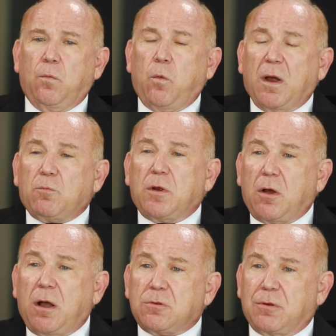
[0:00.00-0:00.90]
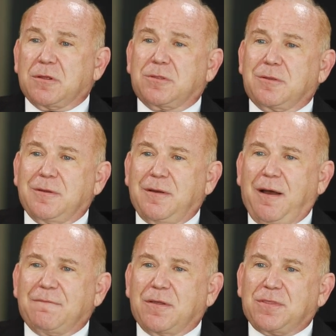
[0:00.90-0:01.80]
1/100th
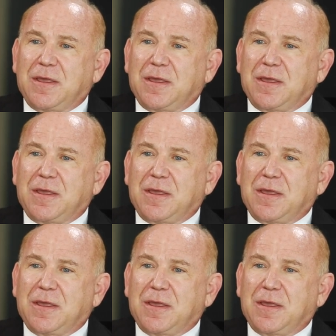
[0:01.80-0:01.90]
of the